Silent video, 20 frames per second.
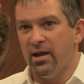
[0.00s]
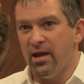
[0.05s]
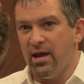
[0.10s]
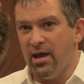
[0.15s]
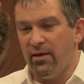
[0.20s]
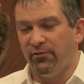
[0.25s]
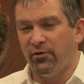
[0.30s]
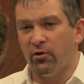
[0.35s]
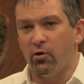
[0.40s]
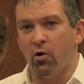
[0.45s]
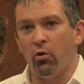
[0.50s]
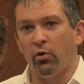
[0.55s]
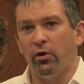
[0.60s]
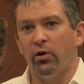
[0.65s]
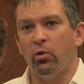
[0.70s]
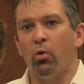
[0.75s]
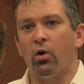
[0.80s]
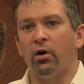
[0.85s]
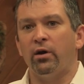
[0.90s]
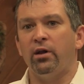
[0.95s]
if you're only
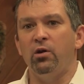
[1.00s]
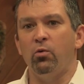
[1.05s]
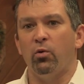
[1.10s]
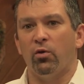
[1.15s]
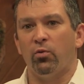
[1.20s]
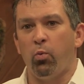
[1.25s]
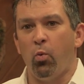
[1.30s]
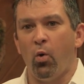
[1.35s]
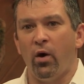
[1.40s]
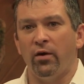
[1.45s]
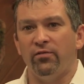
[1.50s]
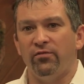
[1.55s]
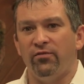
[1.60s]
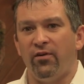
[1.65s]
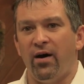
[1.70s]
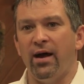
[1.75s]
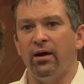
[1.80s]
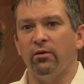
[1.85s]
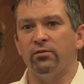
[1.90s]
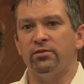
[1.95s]
working with one
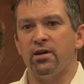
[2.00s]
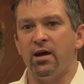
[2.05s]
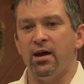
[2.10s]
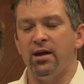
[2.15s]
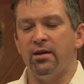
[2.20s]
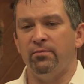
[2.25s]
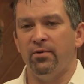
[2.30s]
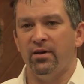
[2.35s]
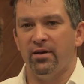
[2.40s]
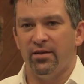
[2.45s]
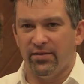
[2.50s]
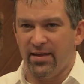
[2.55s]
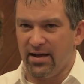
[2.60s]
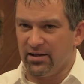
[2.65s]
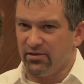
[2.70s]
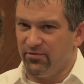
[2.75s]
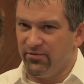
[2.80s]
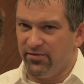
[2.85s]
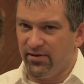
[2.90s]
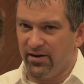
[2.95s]
file type,
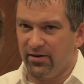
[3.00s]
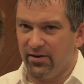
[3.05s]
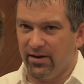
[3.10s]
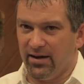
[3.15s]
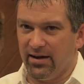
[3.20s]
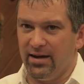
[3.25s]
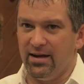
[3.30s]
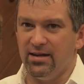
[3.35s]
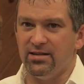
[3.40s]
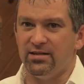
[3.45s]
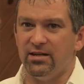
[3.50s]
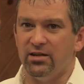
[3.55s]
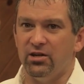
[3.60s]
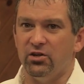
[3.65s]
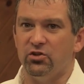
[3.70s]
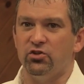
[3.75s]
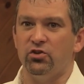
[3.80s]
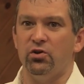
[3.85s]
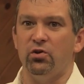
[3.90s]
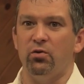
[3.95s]
that's very easy to
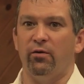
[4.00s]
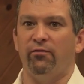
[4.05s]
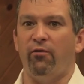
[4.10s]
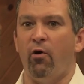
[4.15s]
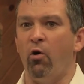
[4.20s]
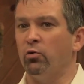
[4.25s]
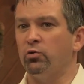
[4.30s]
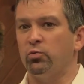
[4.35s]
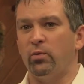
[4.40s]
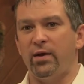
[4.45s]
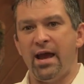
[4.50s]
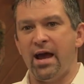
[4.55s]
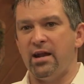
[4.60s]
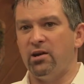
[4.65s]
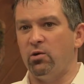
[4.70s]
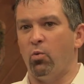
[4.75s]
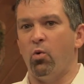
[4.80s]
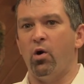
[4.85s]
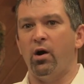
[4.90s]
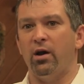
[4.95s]
do. If all we had
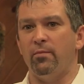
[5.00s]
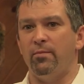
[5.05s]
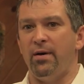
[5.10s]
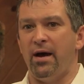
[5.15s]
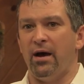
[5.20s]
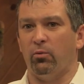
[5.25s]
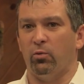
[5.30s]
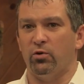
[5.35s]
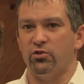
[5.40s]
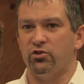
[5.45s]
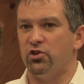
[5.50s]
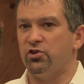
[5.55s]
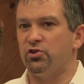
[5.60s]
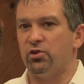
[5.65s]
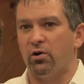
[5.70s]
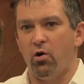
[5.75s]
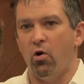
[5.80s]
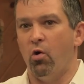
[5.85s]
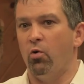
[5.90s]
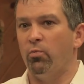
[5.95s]
to worry about was just
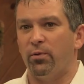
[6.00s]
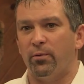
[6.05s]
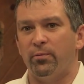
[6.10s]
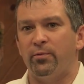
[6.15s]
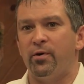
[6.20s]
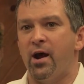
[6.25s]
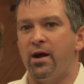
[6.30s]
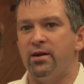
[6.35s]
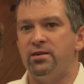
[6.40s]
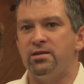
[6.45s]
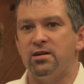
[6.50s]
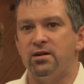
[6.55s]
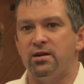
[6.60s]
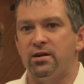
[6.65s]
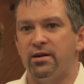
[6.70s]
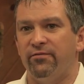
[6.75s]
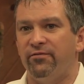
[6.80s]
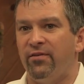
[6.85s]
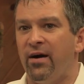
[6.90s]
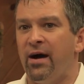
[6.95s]
our own
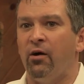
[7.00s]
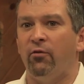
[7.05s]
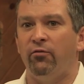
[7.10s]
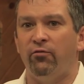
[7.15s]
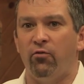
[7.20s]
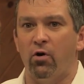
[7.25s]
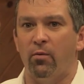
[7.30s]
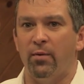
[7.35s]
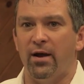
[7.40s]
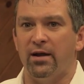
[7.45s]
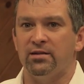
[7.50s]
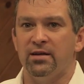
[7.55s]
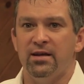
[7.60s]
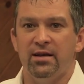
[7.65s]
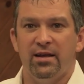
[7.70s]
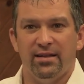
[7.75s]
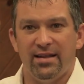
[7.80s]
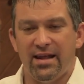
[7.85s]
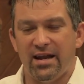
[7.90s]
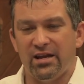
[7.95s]
proprietary file format,
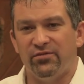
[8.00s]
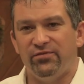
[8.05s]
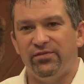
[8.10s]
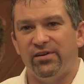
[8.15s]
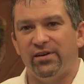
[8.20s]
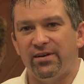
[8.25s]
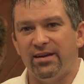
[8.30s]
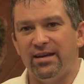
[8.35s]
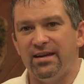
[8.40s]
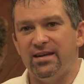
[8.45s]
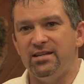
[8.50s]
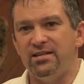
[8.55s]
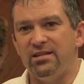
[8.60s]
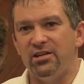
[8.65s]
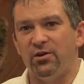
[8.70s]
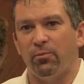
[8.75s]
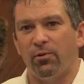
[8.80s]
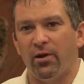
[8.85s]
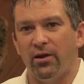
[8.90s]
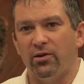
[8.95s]
then it's very easy
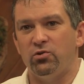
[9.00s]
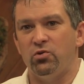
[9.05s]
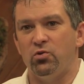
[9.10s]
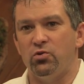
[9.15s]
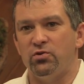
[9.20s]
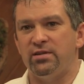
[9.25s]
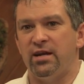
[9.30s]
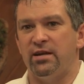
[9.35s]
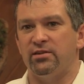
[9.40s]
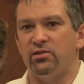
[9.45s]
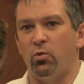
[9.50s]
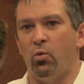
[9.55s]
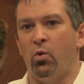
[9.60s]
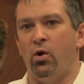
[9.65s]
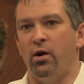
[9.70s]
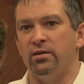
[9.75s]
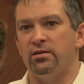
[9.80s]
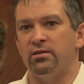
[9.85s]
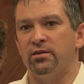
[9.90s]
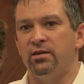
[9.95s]
to play 2 sounds at
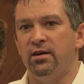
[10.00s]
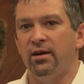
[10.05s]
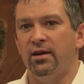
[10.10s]
once.